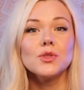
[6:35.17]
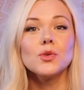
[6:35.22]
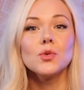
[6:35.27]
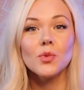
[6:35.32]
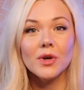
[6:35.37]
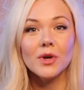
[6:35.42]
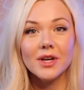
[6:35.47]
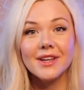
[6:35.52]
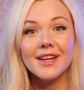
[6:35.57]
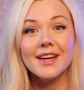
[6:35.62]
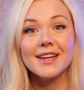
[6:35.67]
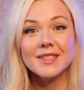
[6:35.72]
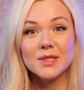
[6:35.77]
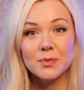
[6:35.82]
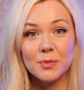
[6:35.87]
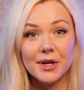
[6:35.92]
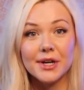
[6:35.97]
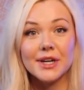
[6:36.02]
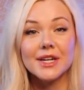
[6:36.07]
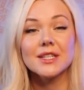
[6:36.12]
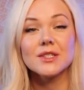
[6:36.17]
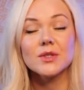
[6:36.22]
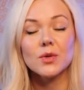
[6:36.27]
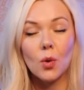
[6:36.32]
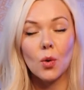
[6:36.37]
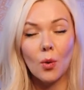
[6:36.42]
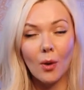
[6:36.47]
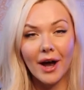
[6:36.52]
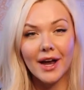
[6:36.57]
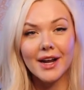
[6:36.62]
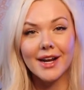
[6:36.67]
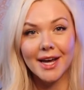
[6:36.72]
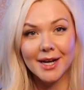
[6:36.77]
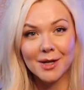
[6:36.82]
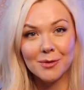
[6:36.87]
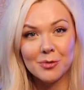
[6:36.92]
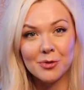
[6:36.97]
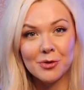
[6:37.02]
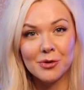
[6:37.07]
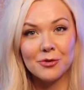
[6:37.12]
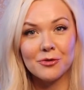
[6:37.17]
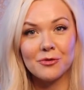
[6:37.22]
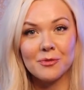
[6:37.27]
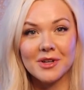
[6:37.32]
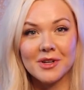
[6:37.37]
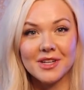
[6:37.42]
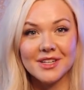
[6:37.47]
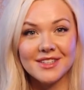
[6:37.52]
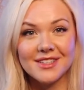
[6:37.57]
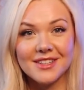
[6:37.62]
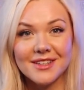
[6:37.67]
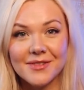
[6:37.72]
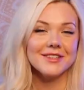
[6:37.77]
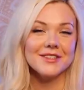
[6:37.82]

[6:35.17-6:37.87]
you will experience quite an improvement.